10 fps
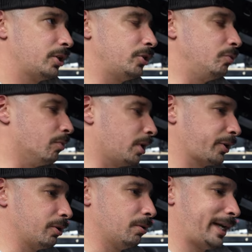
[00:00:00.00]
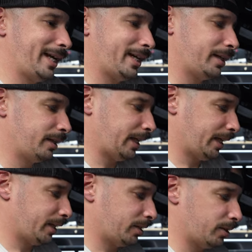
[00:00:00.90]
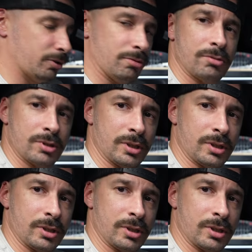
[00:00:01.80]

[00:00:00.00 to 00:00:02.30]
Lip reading: you want to go ahead and use